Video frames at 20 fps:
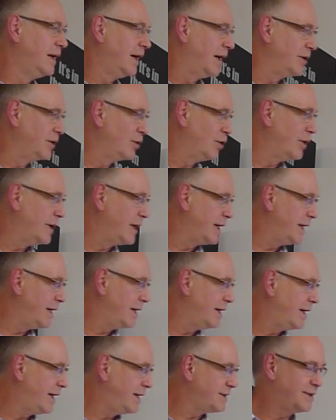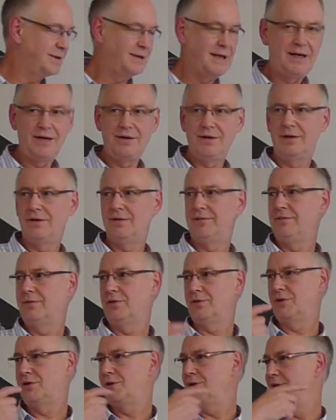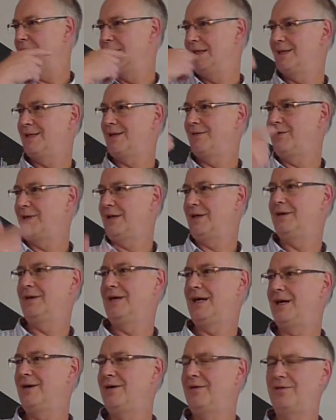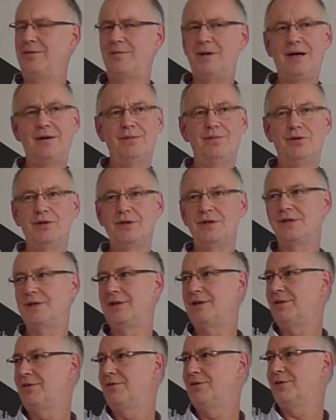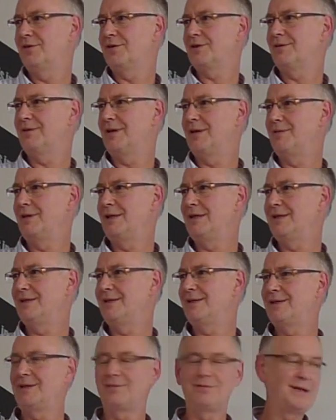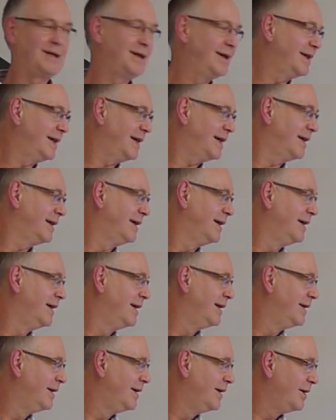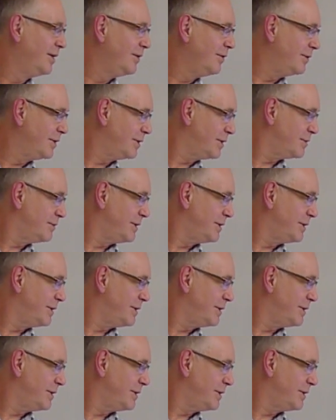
And your ear has an area, or two ears have an area of about 0.04 square meters, something like that, which